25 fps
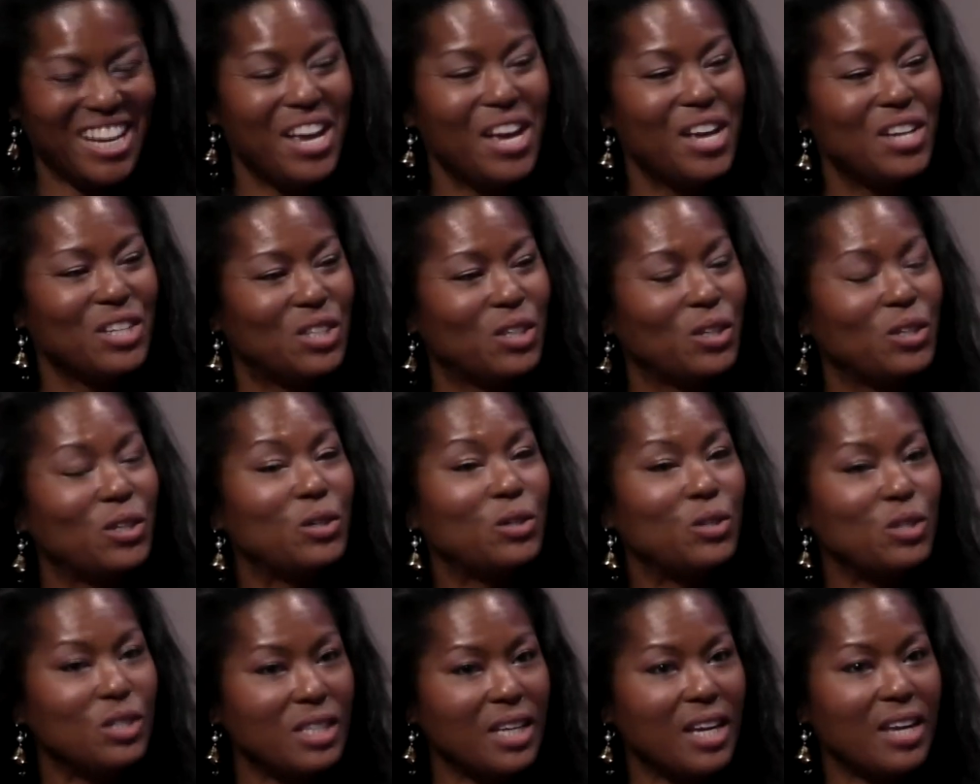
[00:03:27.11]
So
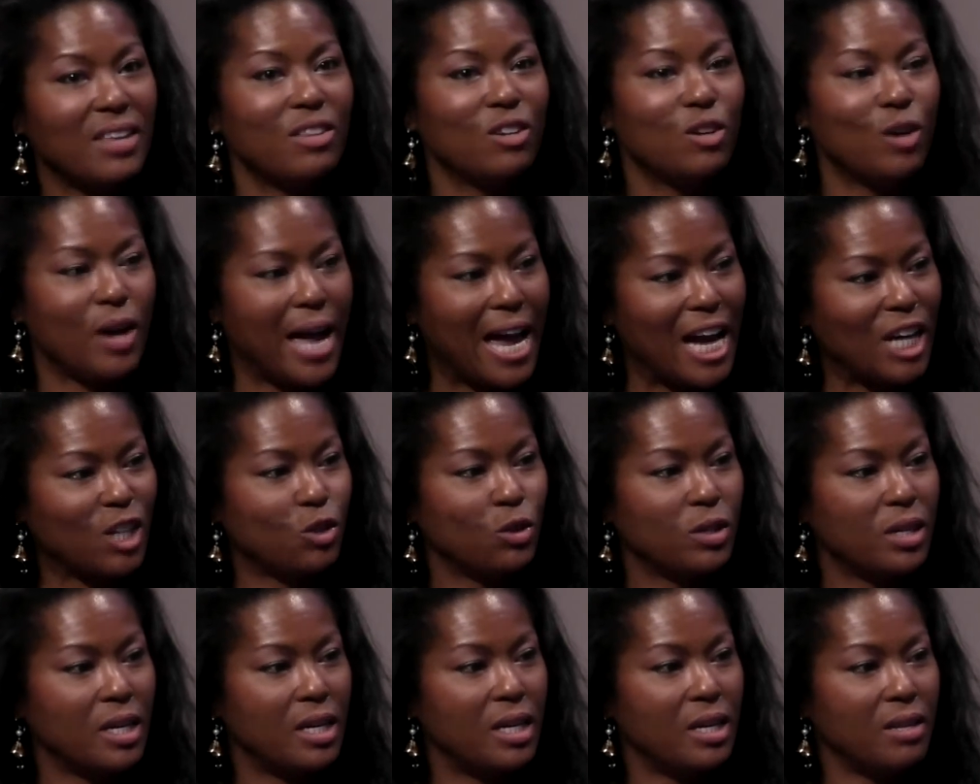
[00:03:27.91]
you're saying they're
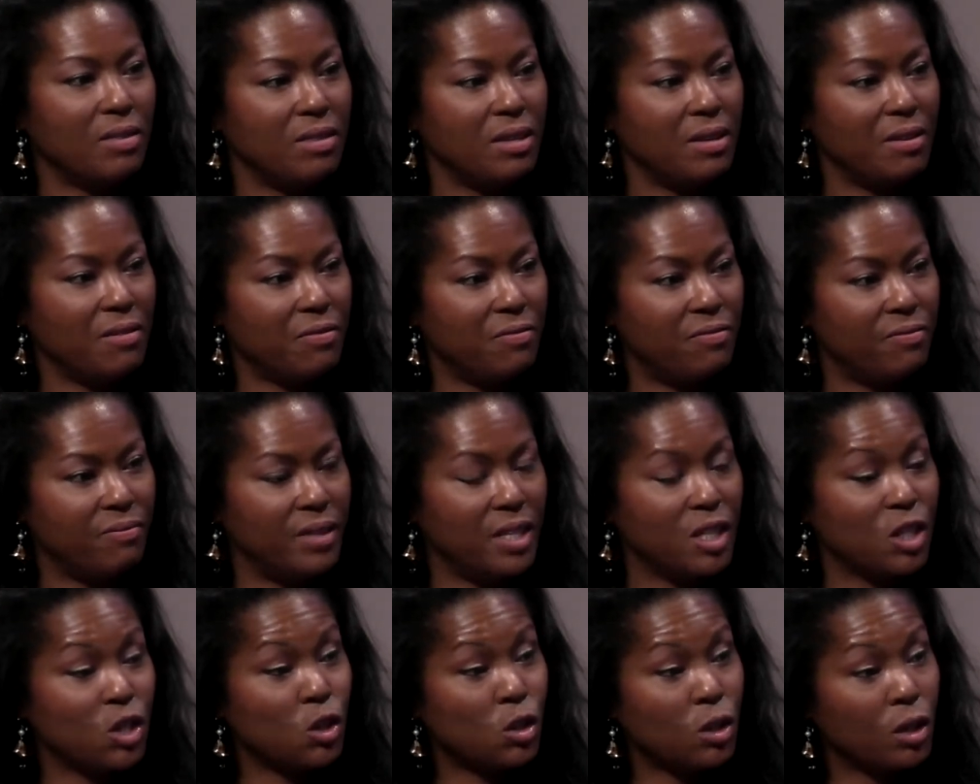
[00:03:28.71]
actually getting
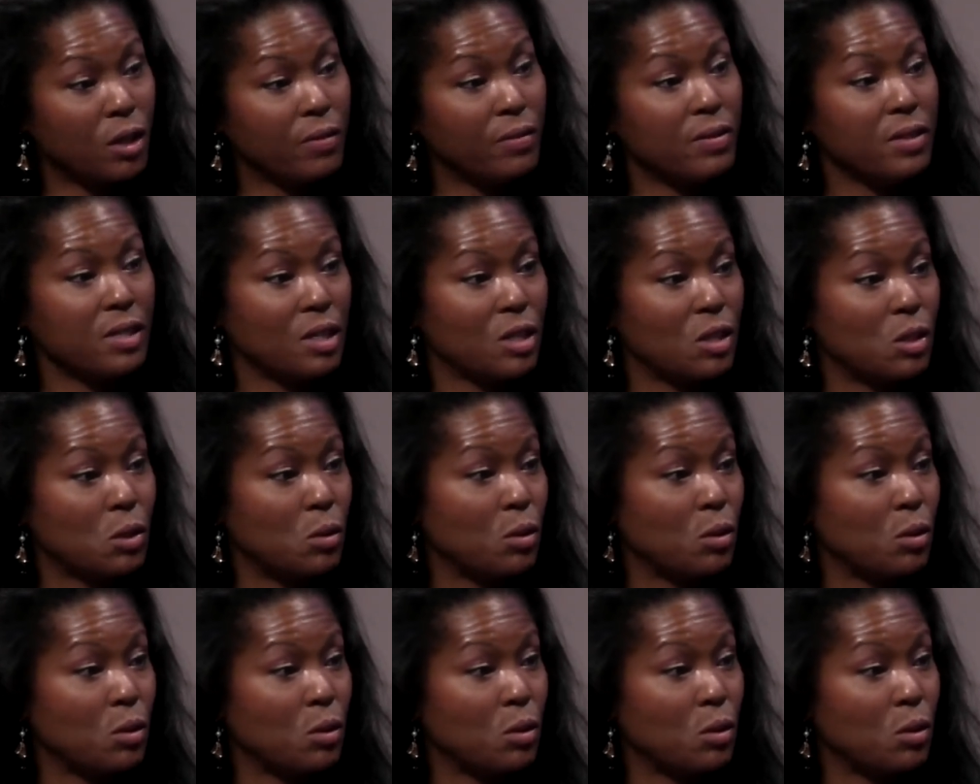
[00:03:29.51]
the services.